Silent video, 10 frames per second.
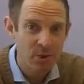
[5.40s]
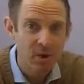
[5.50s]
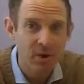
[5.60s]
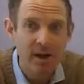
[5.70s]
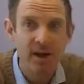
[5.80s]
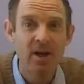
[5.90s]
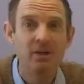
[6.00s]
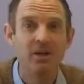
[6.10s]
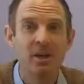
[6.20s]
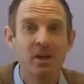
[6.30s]
Miller,
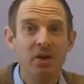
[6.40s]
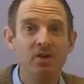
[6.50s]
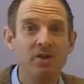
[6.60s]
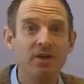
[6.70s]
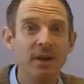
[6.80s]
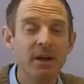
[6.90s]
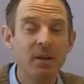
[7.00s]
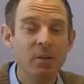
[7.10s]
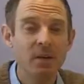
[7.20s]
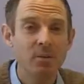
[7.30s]
and
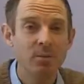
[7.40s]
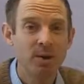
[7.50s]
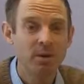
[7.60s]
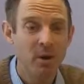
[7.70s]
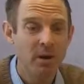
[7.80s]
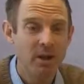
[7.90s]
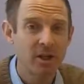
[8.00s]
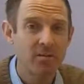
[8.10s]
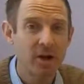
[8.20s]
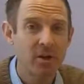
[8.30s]
today we will be
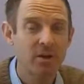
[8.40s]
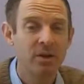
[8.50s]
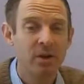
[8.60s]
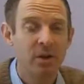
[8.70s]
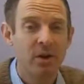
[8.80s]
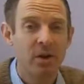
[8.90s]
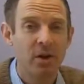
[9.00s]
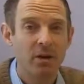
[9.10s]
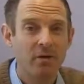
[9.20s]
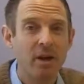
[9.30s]
talking about
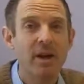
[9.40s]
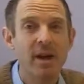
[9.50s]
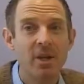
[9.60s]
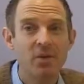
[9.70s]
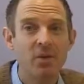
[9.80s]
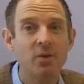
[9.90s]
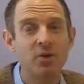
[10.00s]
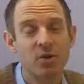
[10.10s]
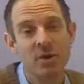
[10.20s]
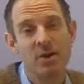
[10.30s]
financial
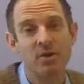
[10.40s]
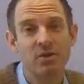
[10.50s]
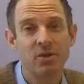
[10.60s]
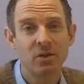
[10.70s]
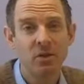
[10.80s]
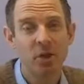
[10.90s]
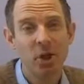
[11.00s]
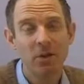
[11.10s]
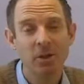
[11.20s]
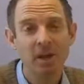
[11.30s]
trends. So
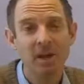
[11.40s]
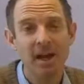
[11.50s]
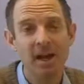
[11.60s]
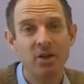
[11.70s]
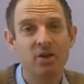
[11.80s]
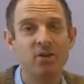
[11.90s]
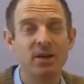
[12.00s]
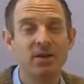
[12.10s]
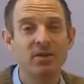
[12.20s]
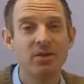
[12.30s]
looking at
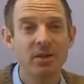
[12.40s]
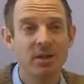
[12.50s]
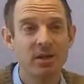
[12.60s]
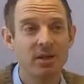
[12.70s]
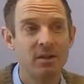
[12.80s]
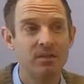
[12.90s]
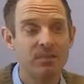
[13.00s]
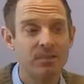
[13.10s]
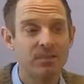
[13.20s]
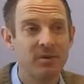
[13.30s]
trends in
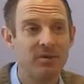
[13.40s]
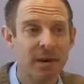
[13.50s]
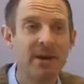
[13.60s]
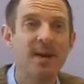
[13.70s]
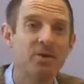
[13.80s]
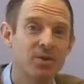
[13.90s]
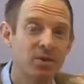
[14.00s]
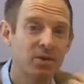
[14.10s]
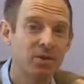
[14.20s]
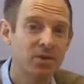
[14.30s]

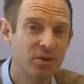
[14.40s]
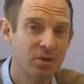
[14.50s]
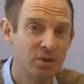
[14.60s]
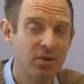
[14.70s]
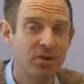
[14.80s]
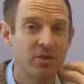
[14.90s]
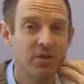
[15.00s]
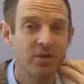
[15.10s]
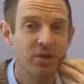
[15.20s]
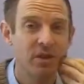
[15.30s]
financial
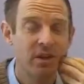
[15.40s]
situations.